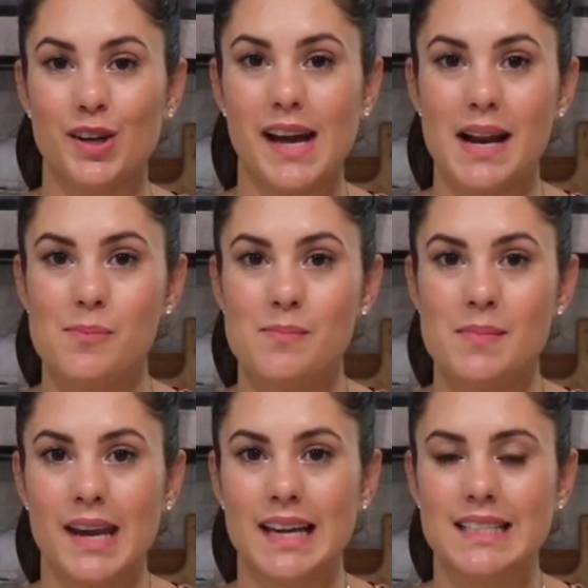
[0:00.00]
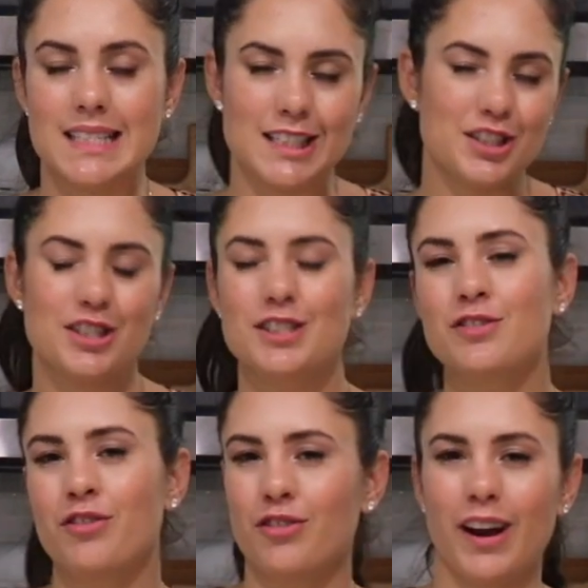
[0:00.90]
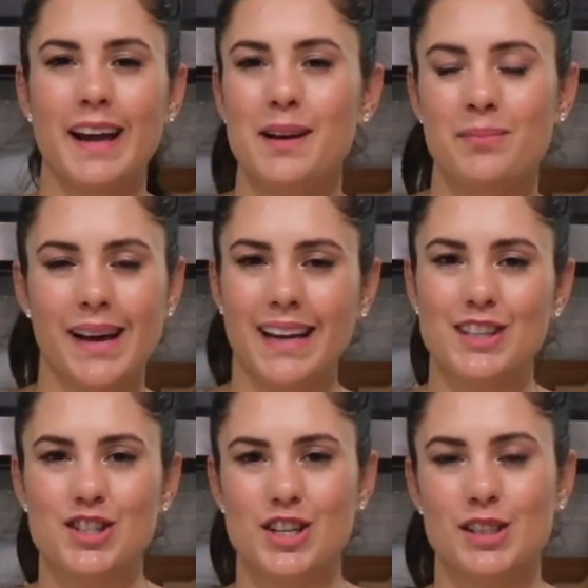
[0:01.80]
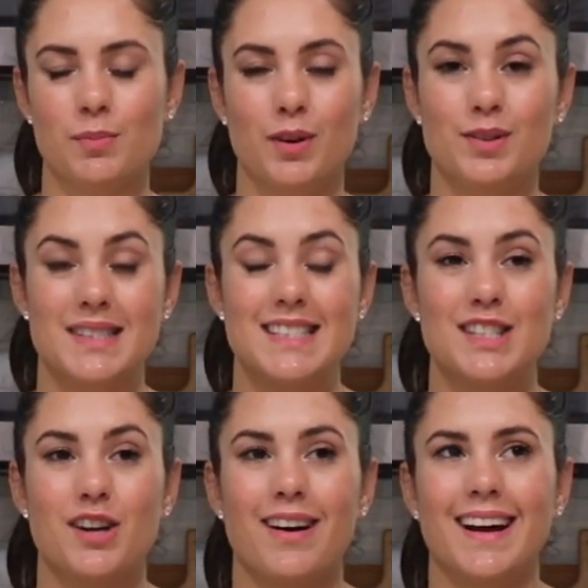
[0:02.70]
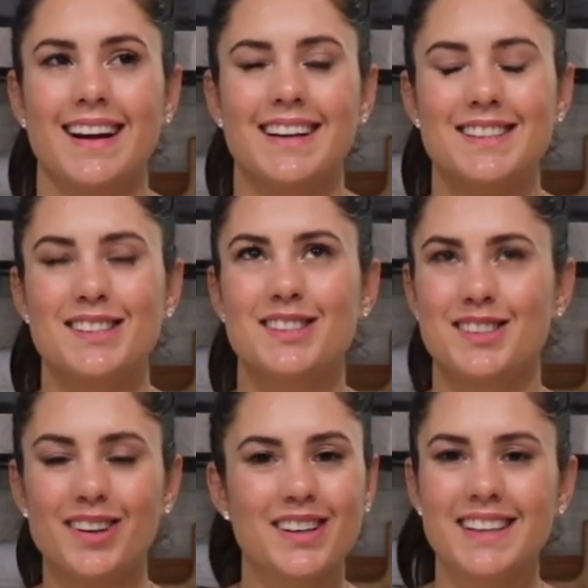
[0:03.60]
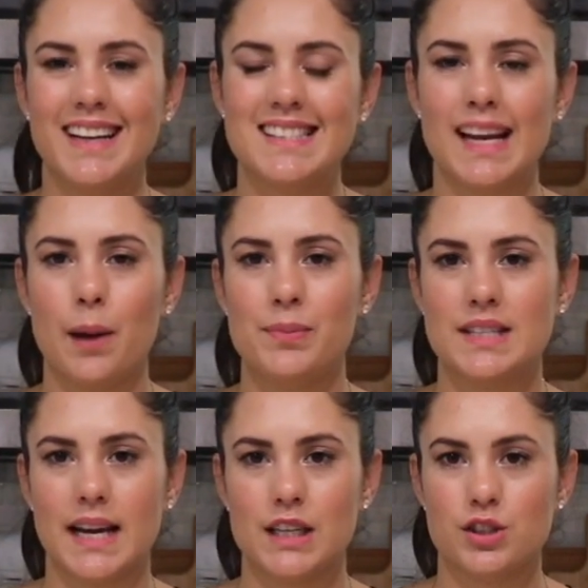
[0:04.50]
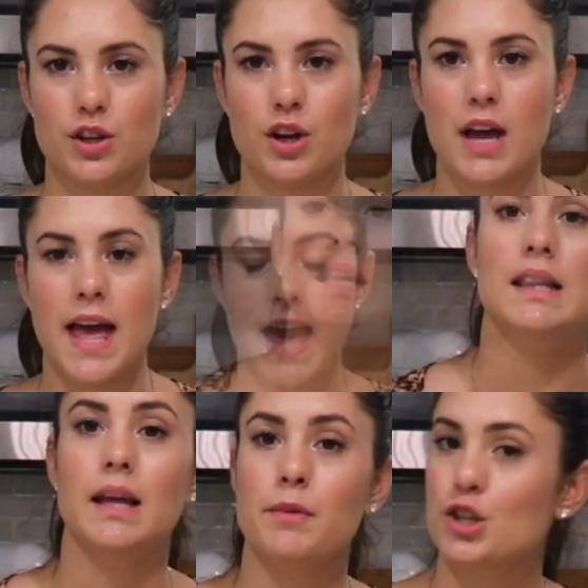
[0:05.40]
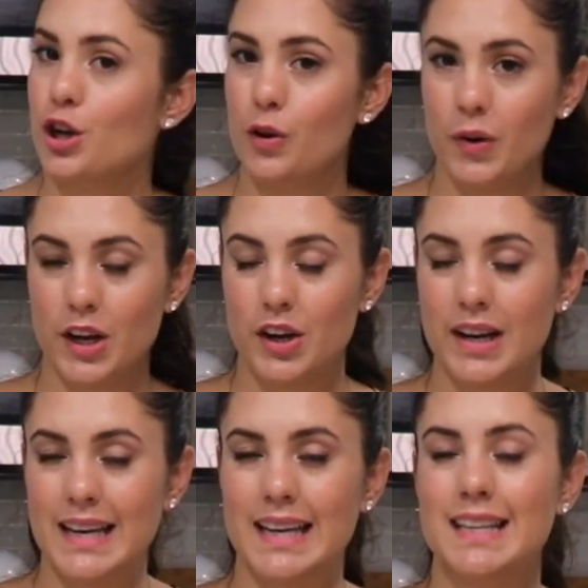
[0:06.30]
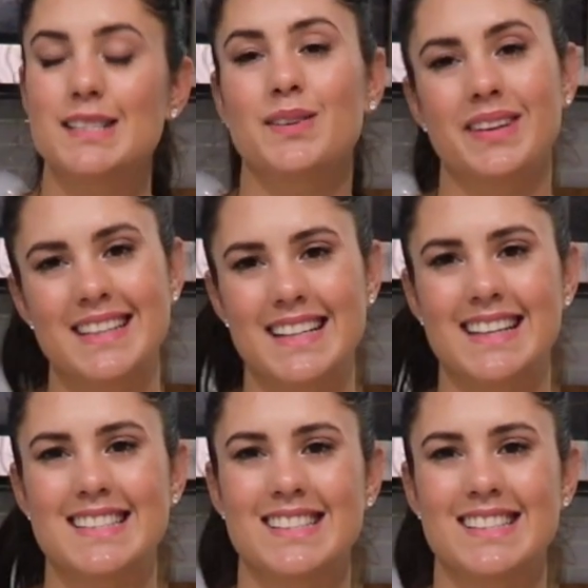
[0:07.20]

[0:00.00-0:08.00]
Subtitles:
you how to make delicious fried mac and cheese balls. These are so good as an appetizer. Let me show you what you're going to need so we can get